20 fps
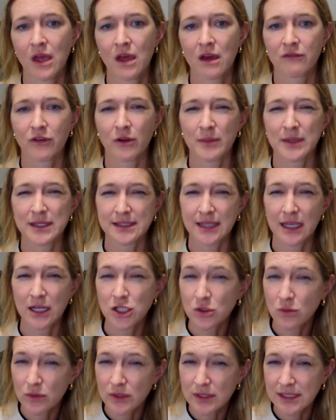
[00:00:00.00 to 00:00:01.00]
From a
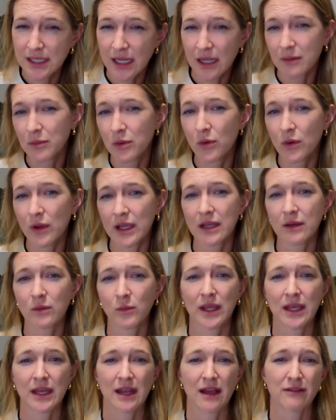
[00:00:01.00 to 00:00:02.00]
sexual standpoint, we
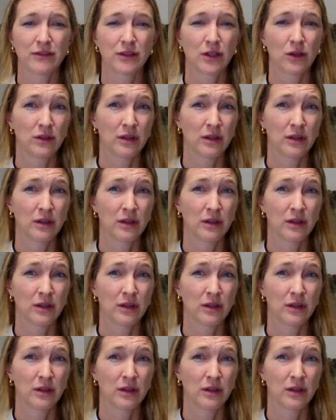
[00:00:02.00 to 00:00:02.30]
can have low